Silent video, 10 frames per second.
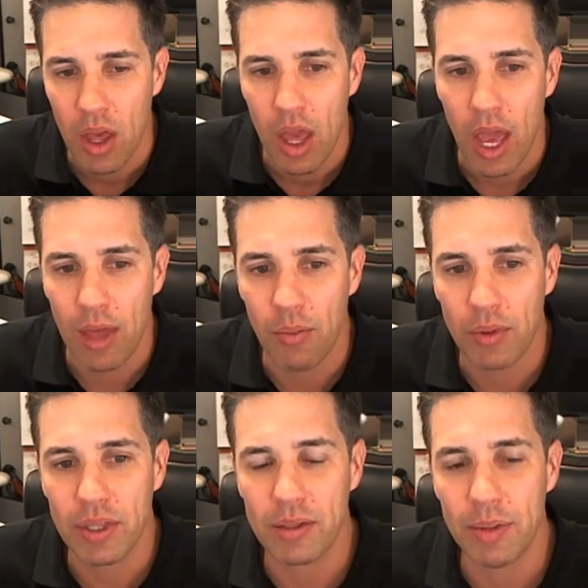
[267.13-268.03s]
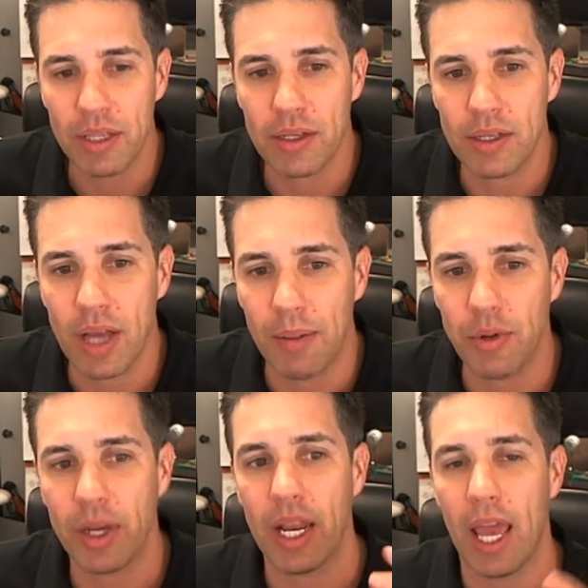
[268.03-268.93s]
And what this means is I'm
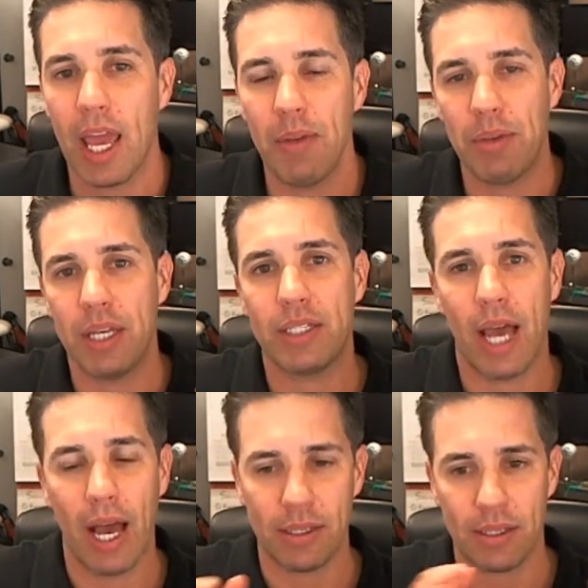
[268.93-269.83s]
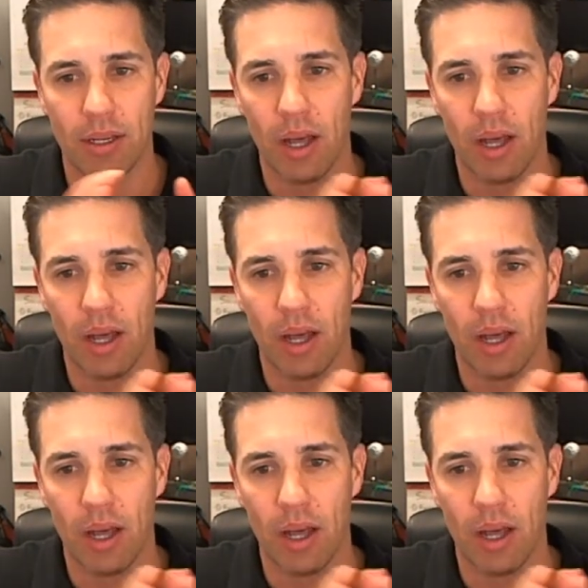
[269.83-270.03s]
doing an A/B test.